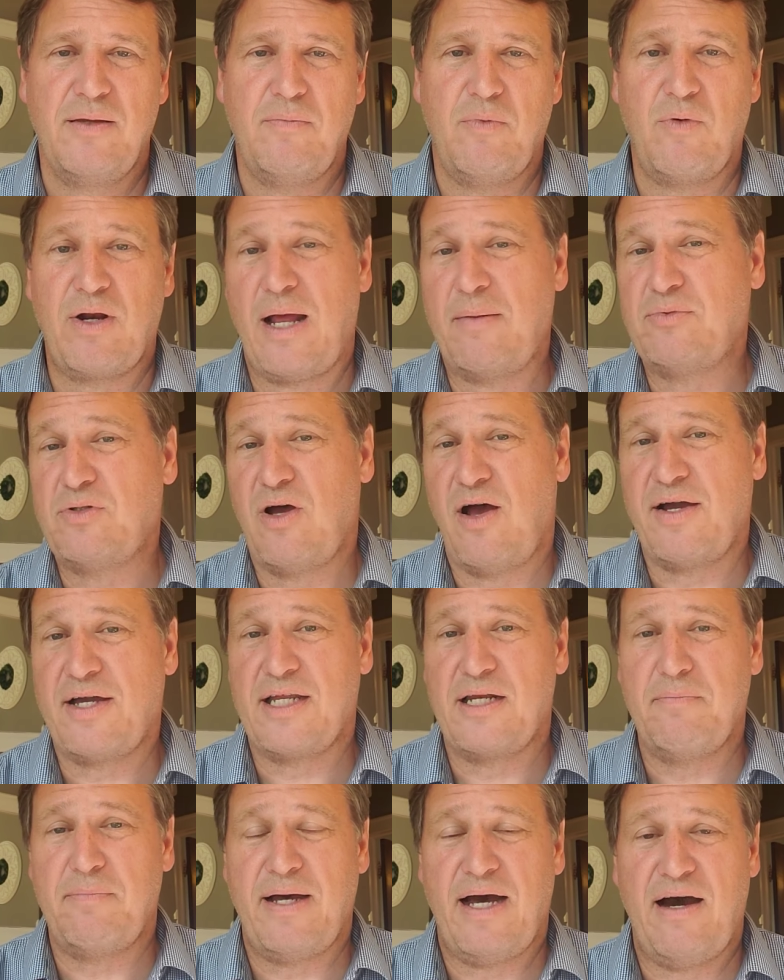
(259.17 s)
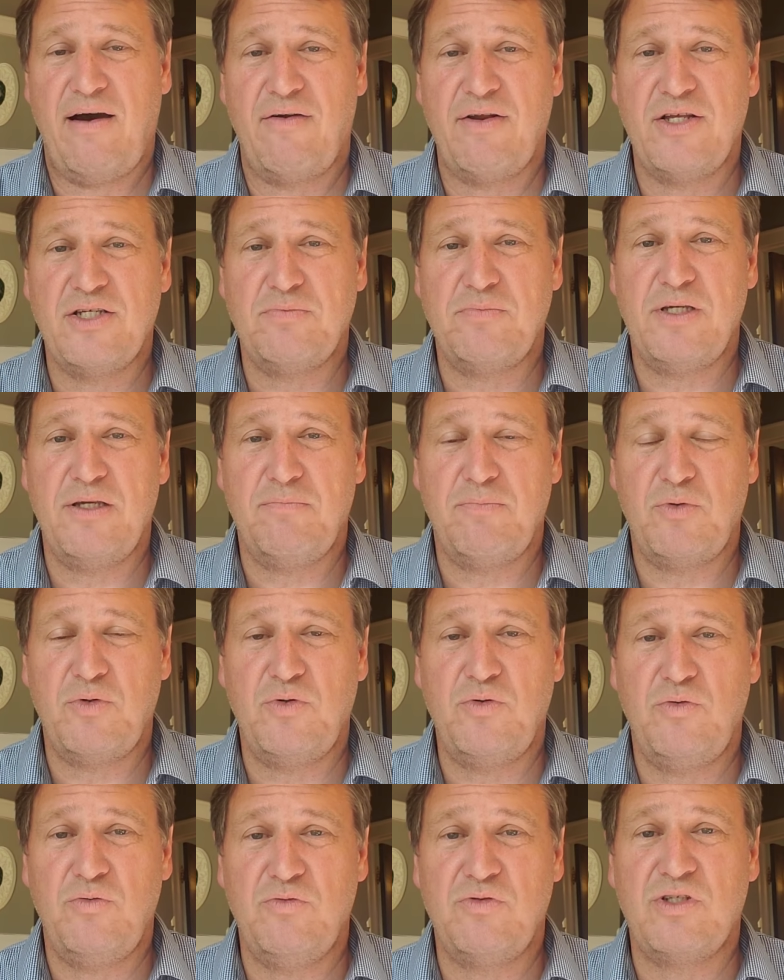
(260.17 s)
But what I'm talking about is people
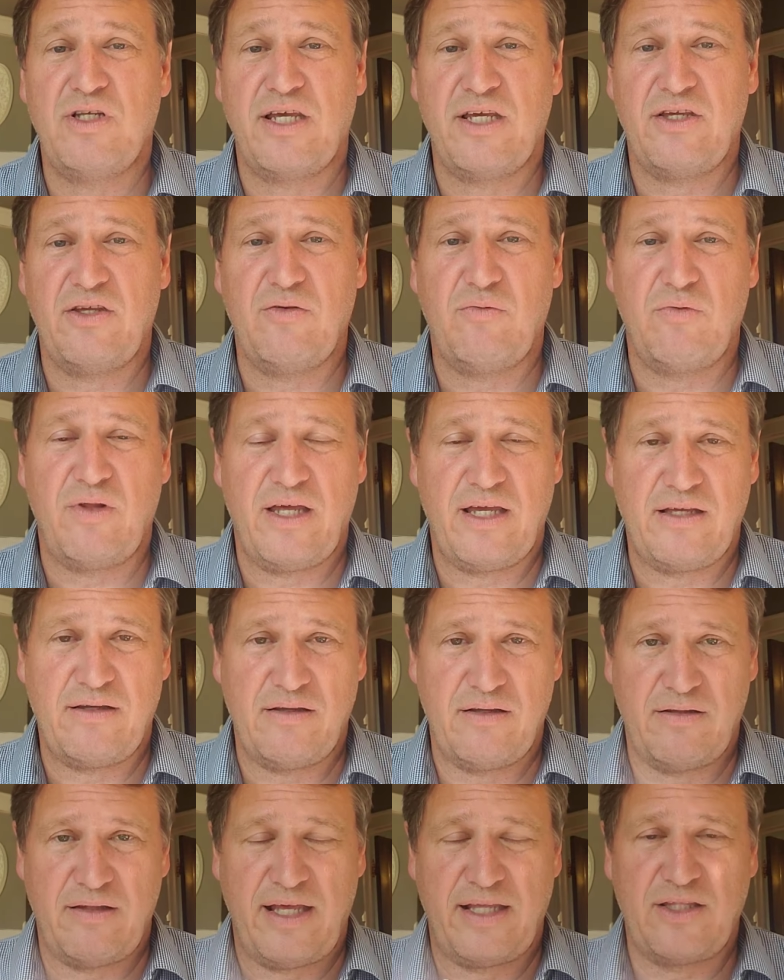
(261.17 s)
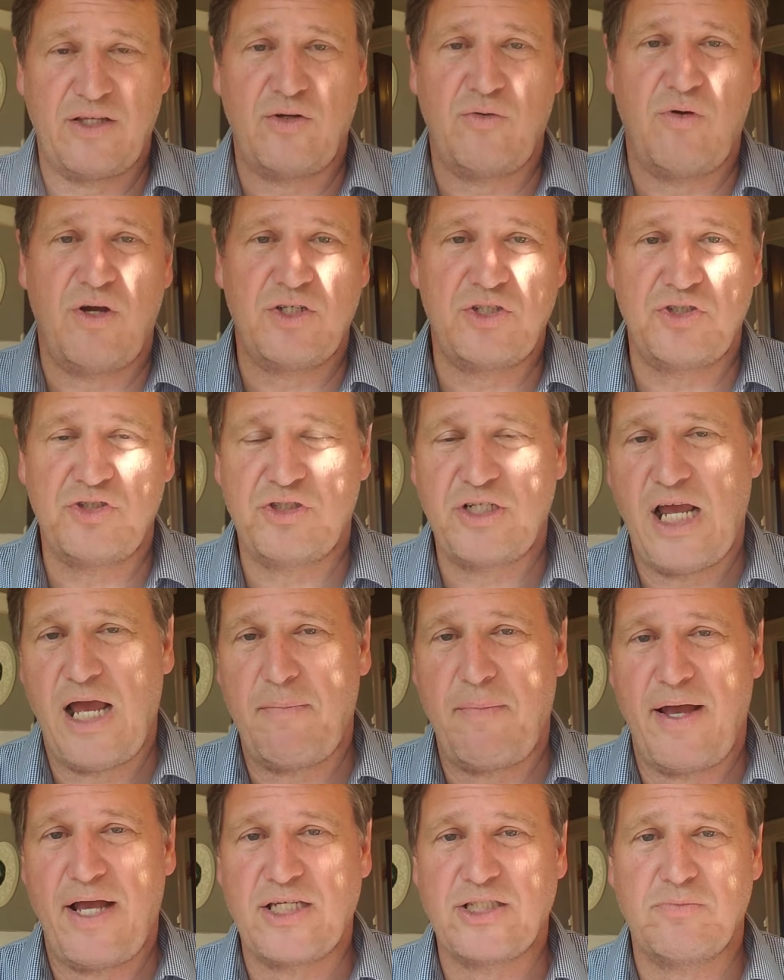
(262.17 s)
who, like, like, like the question
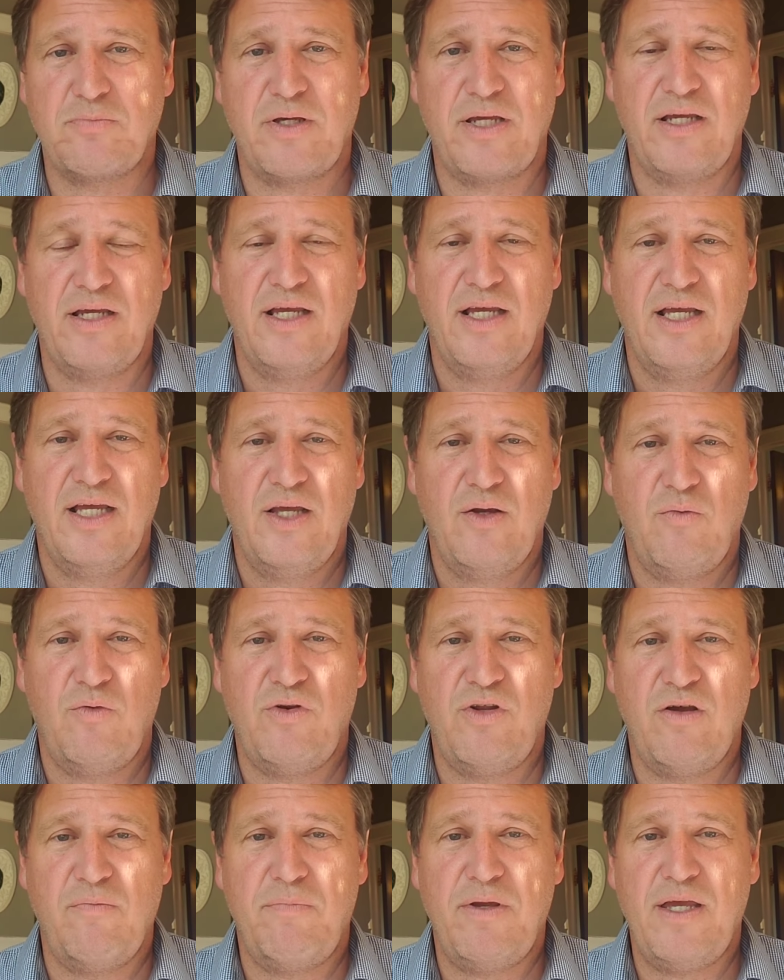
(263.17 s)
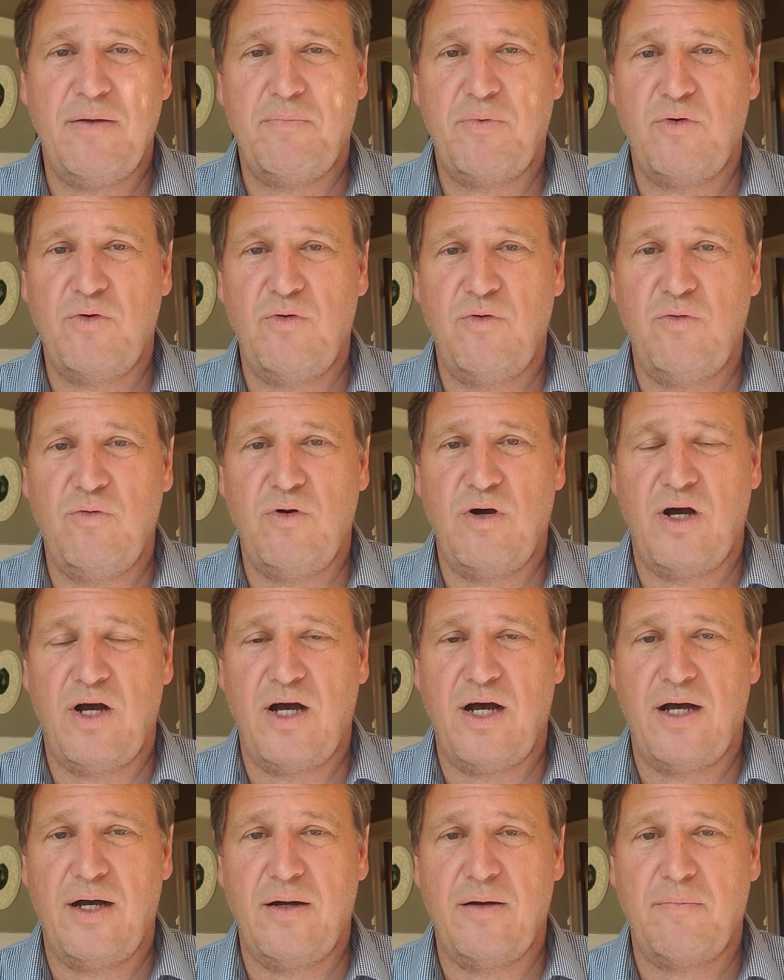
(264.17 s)
Shab asked me, when you have people who,
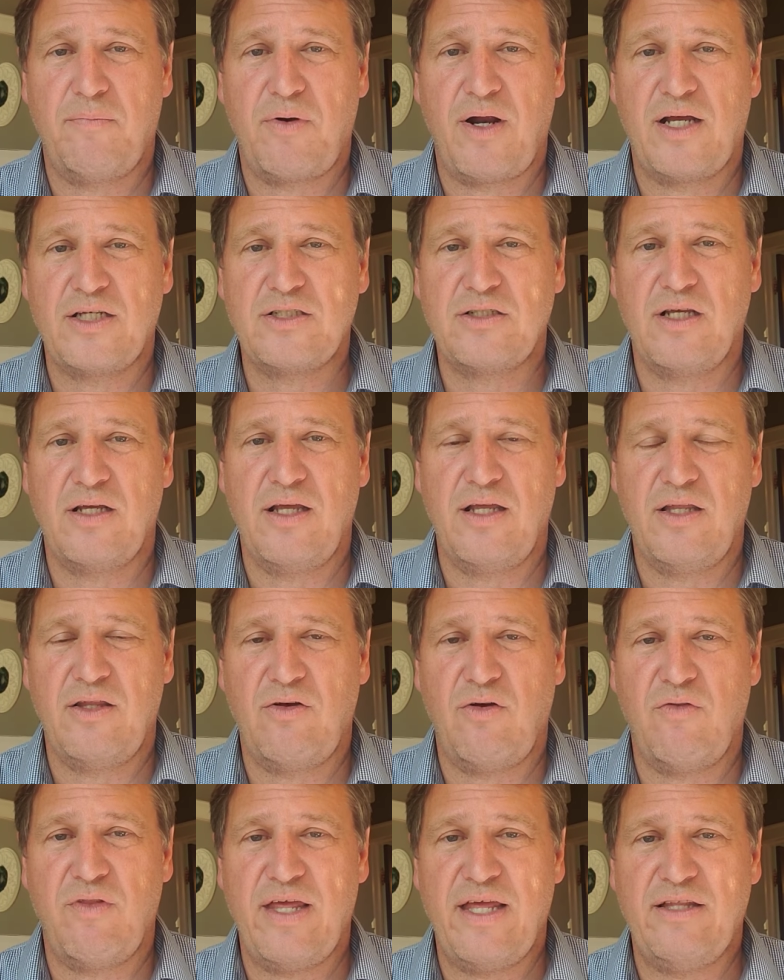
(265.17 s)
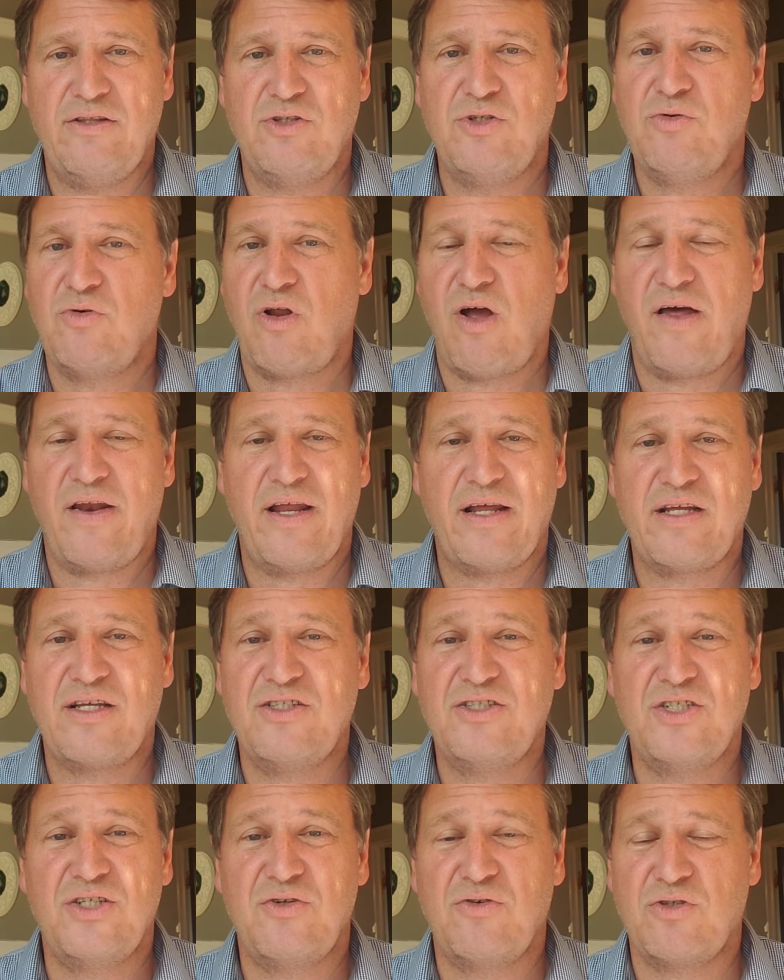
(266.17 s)
uh, process, you know, they do it on a
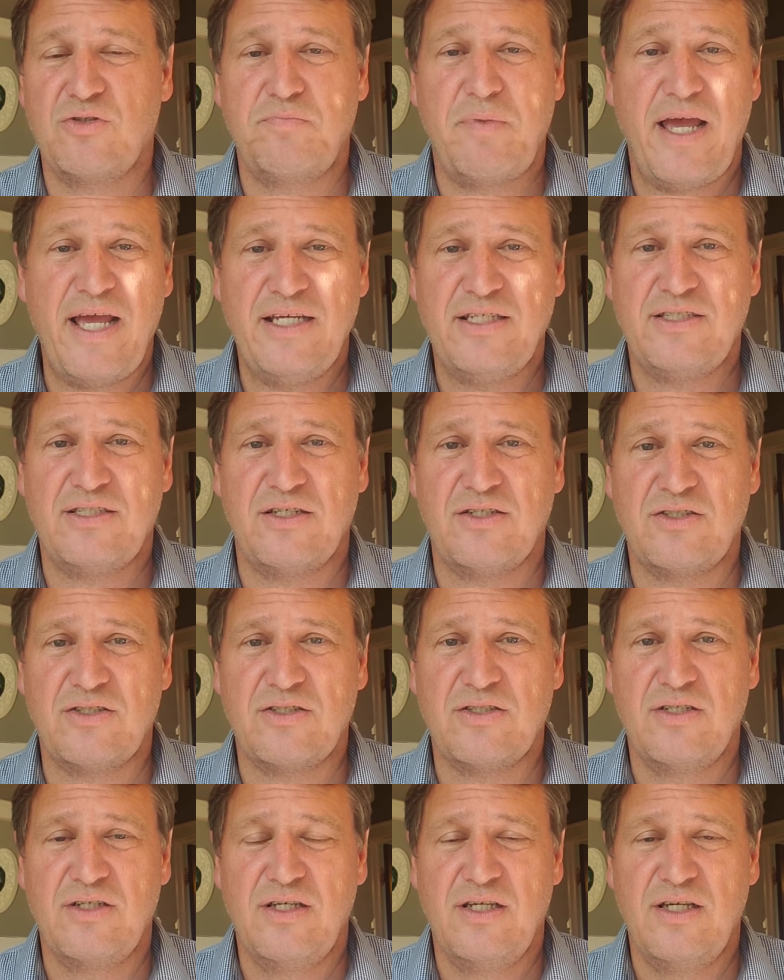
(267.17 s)
continuous basis,